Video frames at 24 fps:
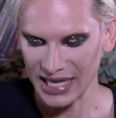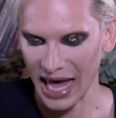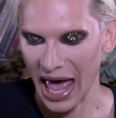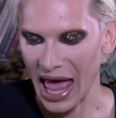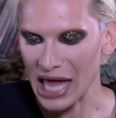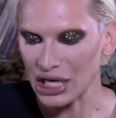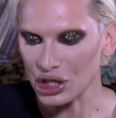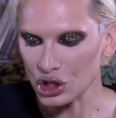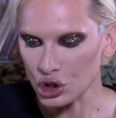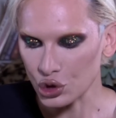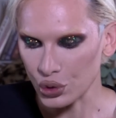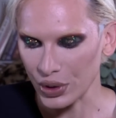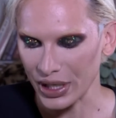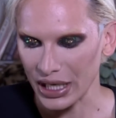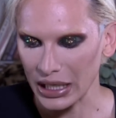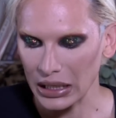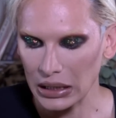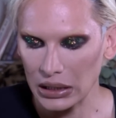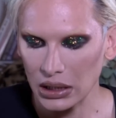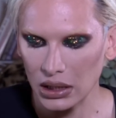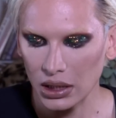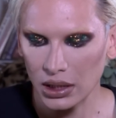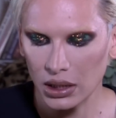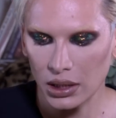Tan
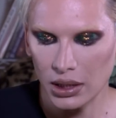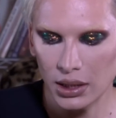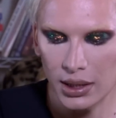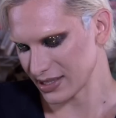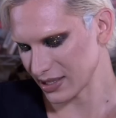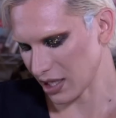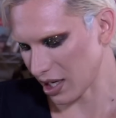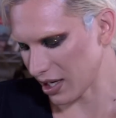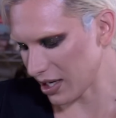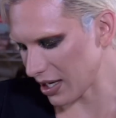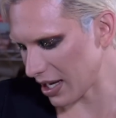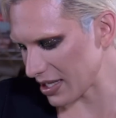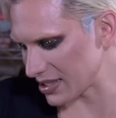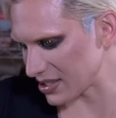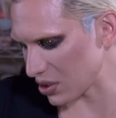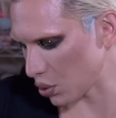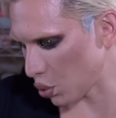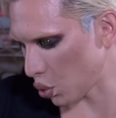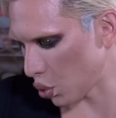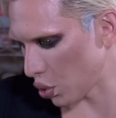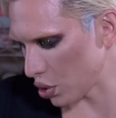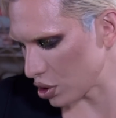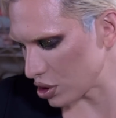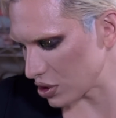Trick. It's got a nice
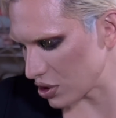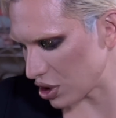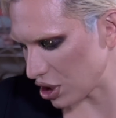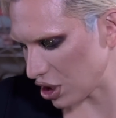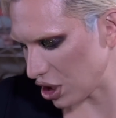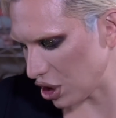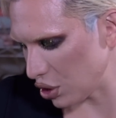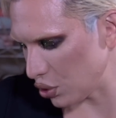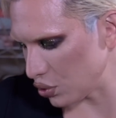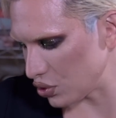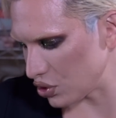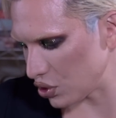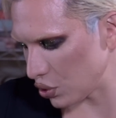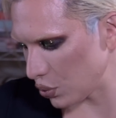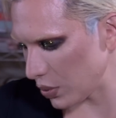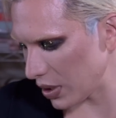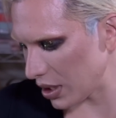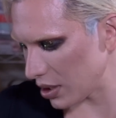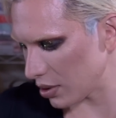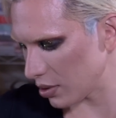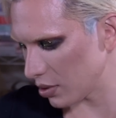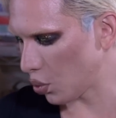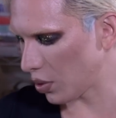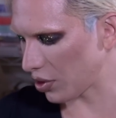orange hue to
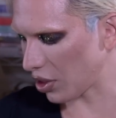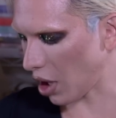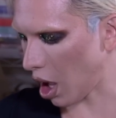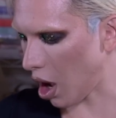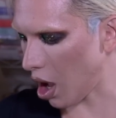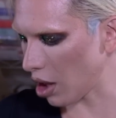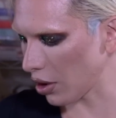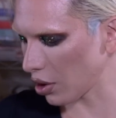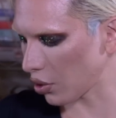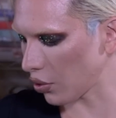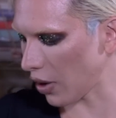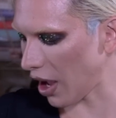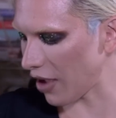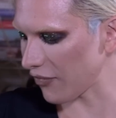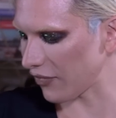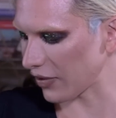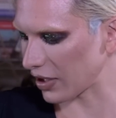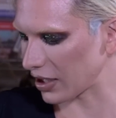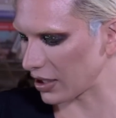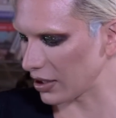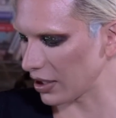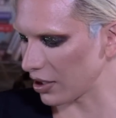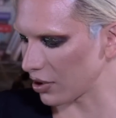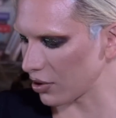it with a
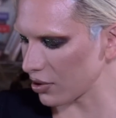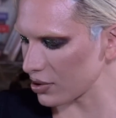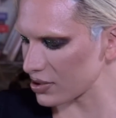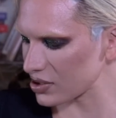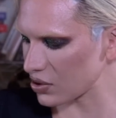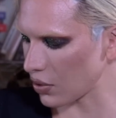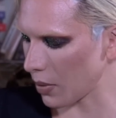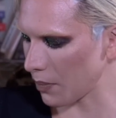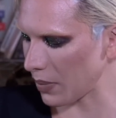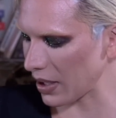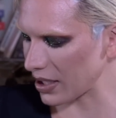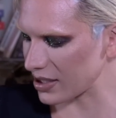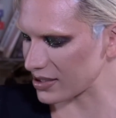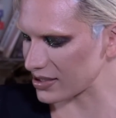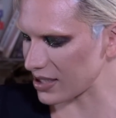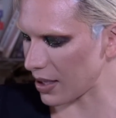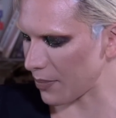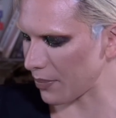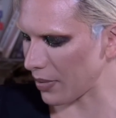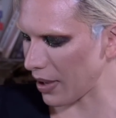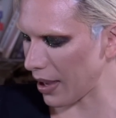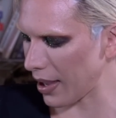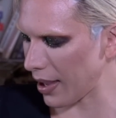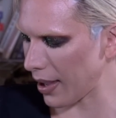holographic glitter, so it picks
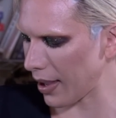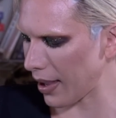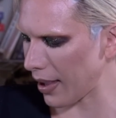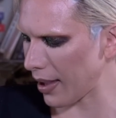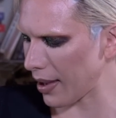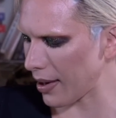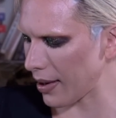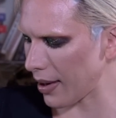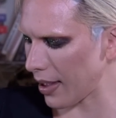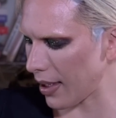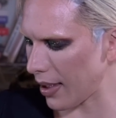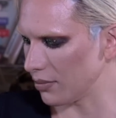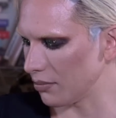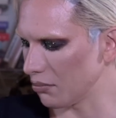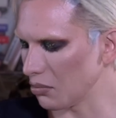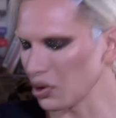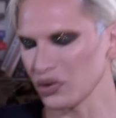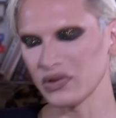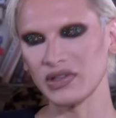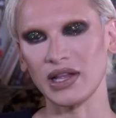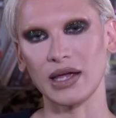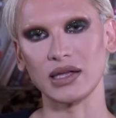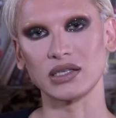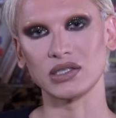up in
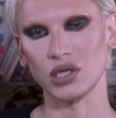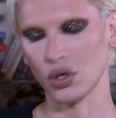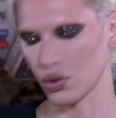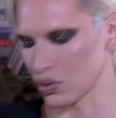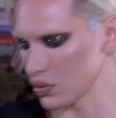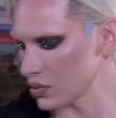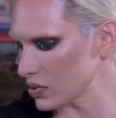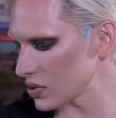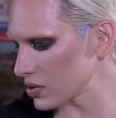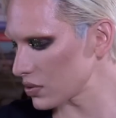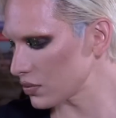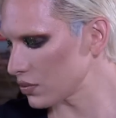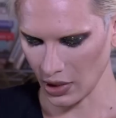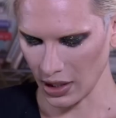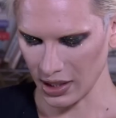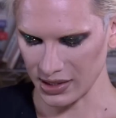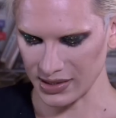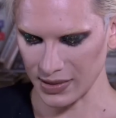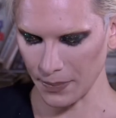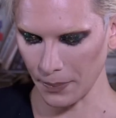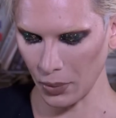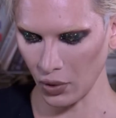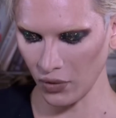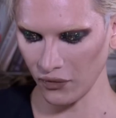multi-tones.
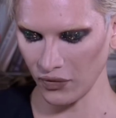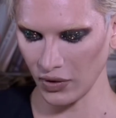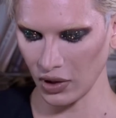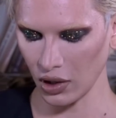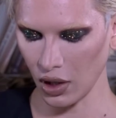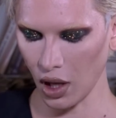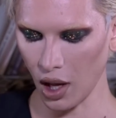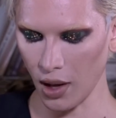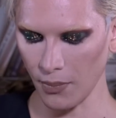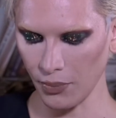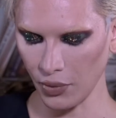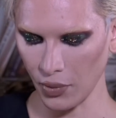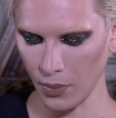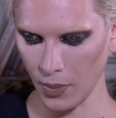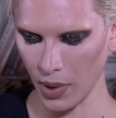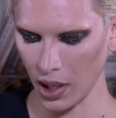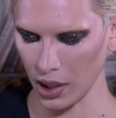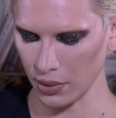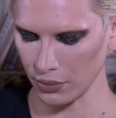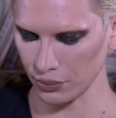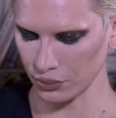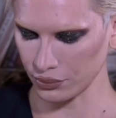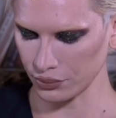It's a perfect complement.